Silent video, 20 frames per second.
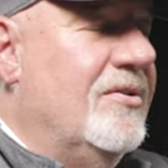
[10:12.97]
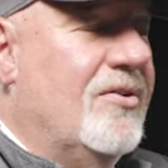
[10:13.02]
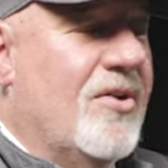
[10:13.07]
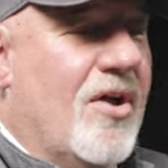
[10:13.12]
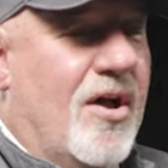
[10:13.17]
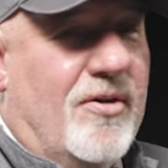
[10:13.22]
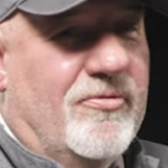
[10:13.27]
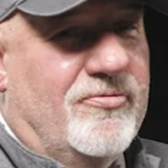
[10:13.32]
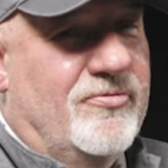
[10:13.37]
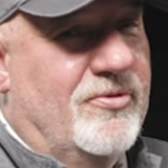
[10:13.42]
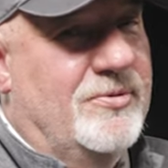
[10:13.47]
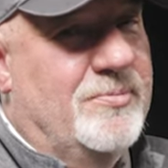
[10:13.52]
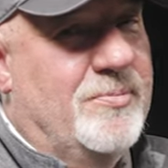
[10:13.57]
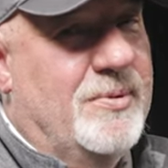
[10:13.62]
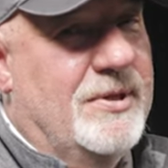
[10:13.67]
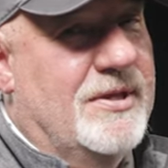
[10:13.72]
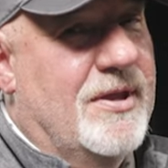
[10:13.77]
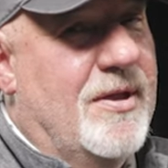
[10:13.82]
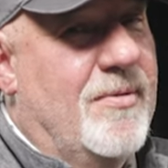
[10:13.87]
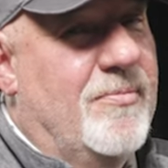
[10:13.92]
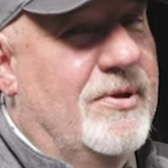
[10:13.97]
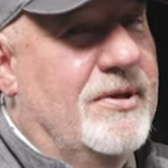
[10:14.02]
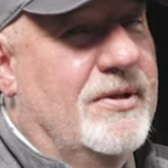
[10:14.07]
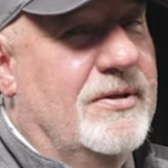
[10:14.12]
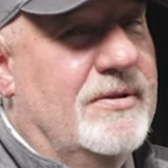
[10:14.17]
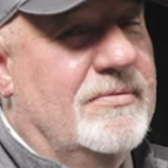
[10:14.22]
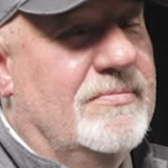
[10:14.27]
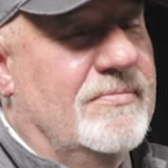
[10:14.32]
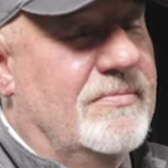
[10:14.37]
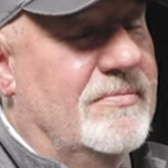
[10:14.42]
golf is
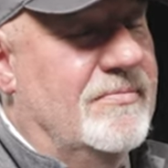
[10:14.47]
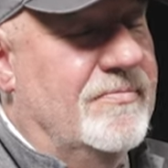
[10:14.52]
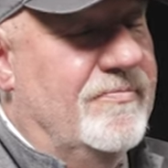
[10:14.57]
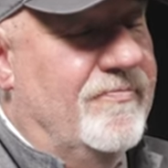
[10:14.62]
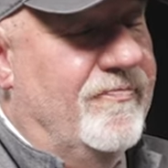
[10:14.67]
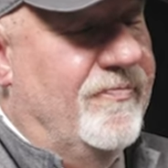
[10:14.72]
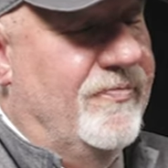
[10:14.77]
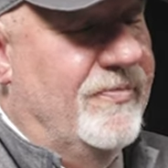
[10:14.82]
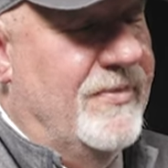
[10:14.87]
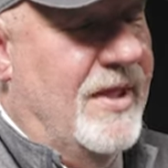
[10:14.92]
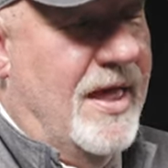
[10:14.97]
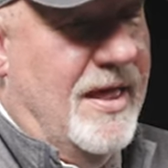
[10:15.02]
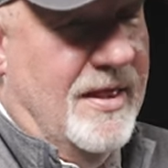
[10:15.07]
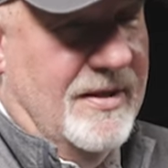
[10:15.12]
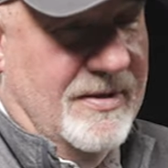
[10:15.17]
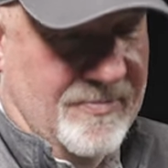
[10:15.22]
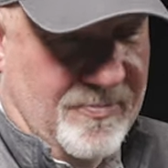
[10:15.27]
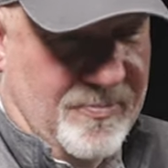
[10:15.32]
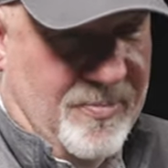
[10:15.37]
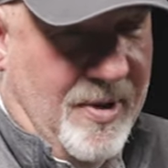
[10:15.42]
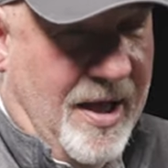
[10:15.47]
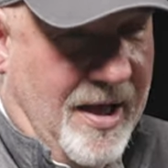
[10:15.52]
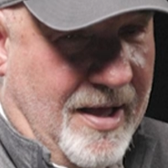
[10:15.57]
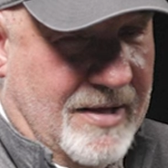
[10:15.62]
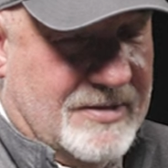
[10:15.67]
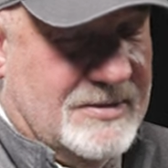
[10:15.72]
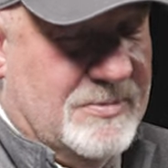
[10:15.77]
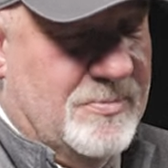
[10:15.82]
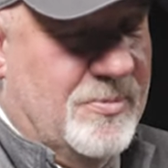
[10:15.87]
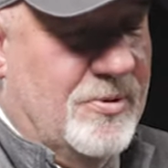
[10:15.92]
becoming not
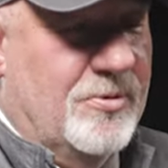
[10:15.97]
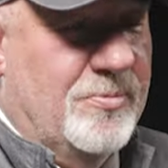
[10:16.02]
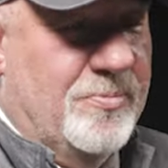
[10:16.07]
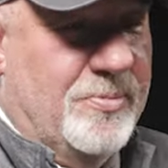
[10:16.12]
possible